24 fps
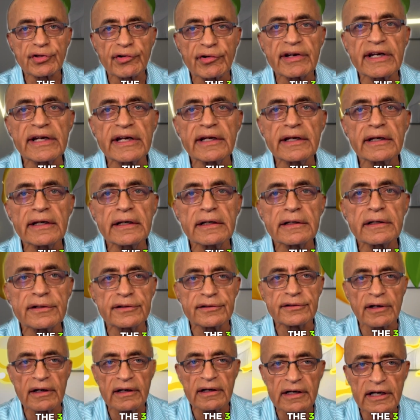three
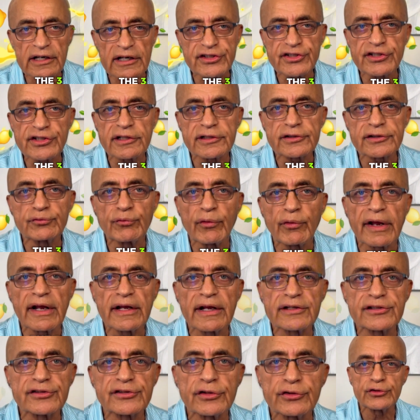delicious
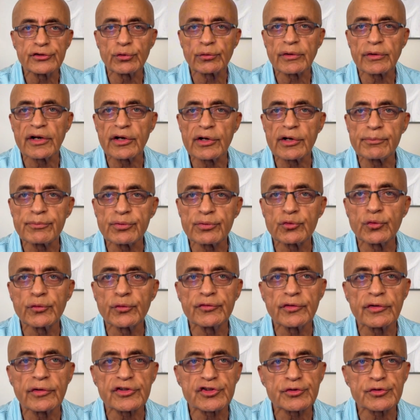ways you can improve
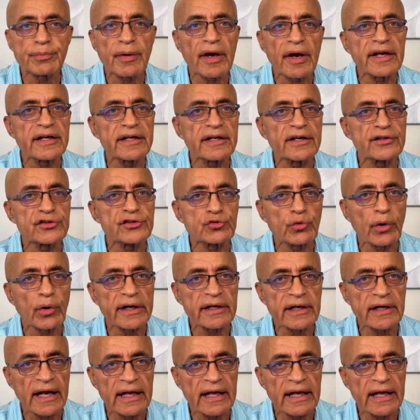your spine and joint